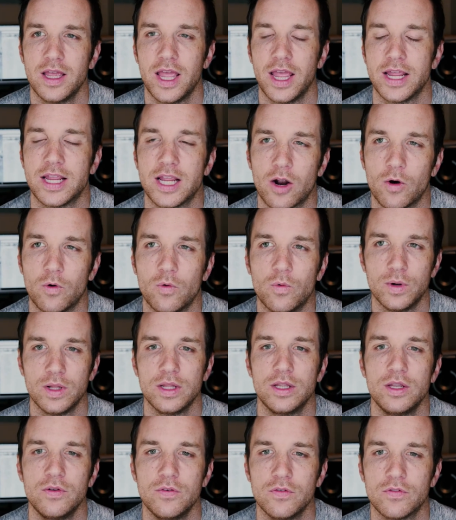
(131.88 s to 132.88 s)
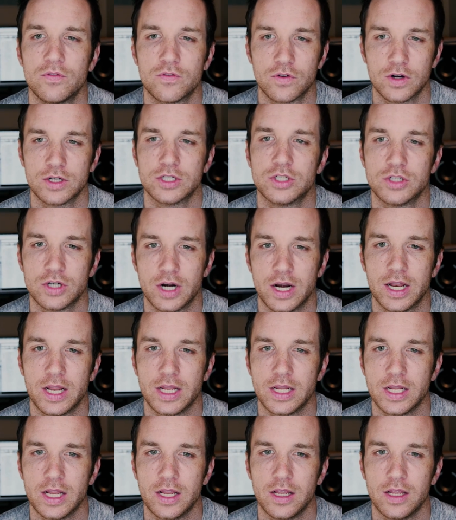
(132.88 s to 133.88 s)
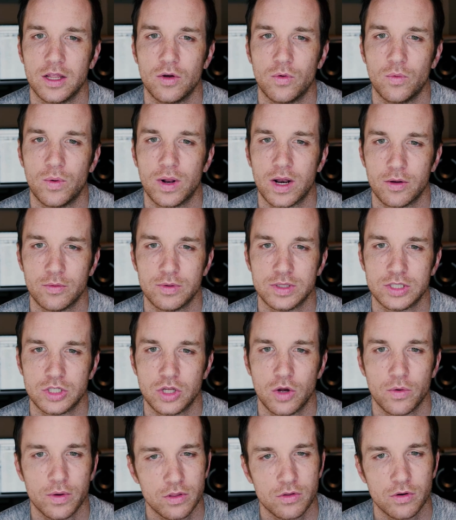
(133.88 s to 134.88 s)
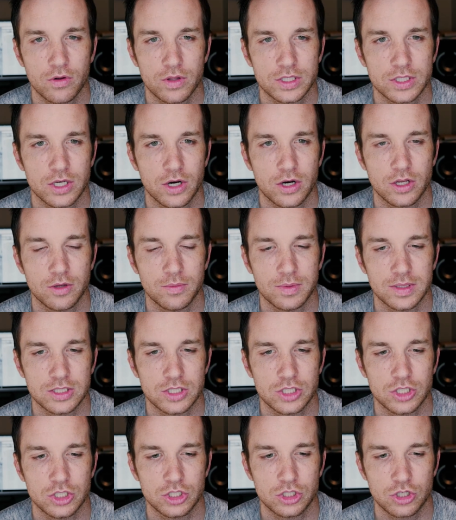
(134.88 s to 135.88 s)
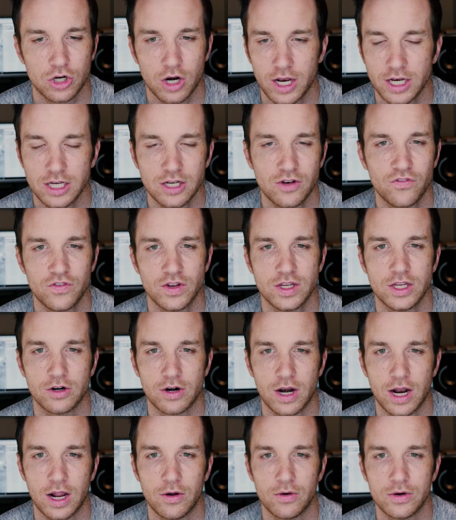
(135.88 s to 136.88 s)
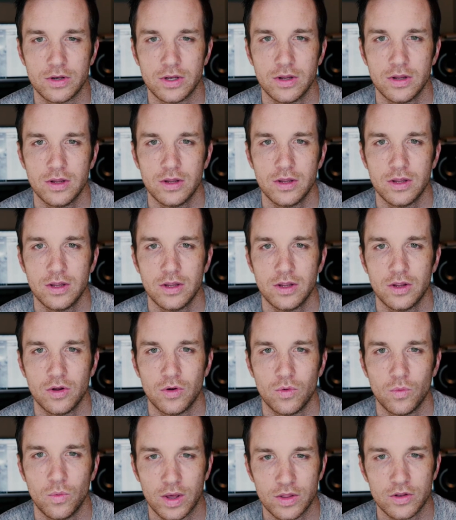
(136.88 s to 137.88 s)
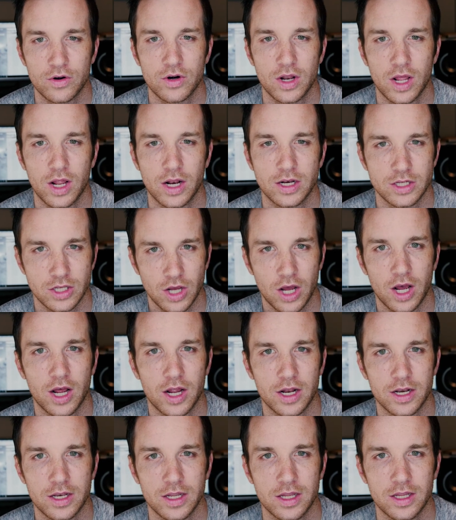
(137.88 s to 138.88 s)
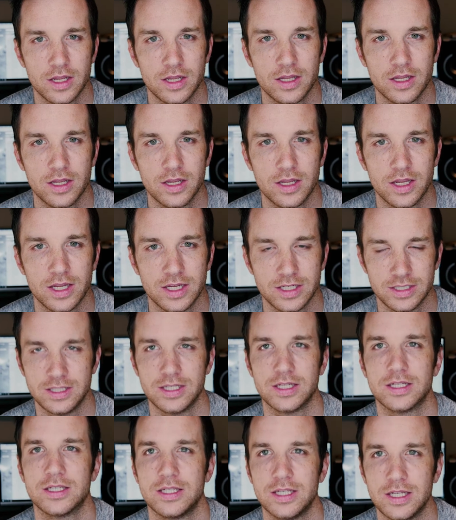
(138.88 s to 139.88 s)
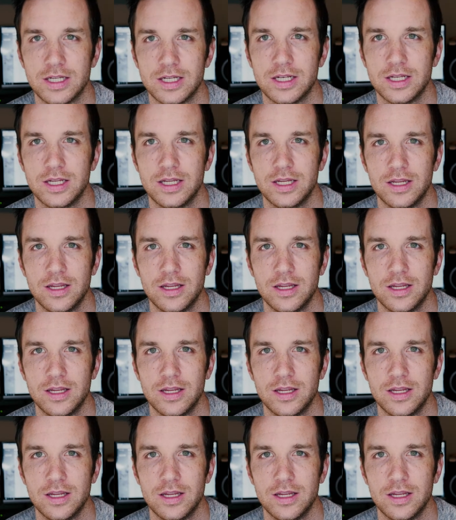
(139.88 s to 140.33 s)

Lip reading: It got really frustrating when I was going through all these arguments, trying to figure out whether or not God existed.